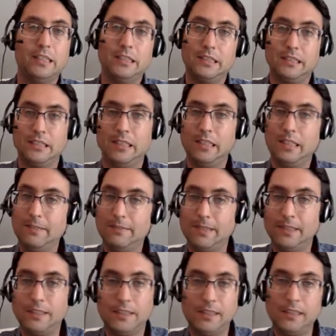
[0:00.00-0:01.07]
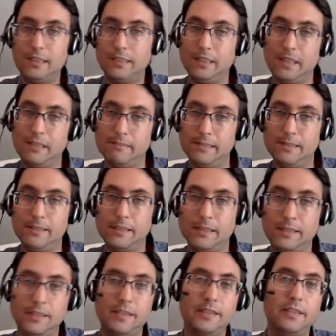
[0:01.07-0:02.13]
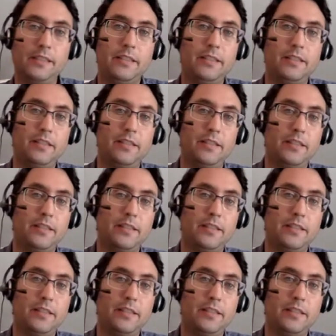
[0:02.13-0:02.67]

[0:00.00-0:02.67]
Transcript: The inventory is not very good,